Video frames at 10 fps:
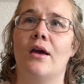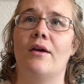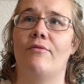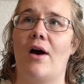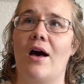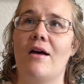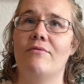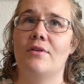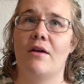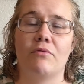if I've
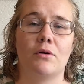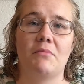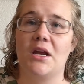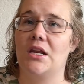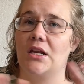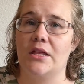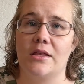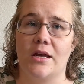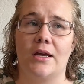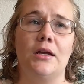never made
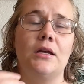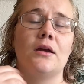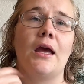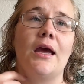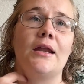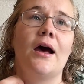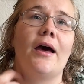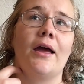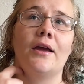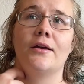anything and
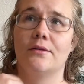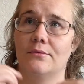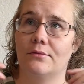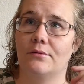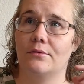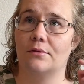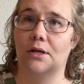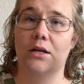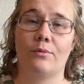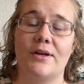I
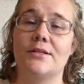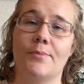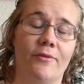get a recipe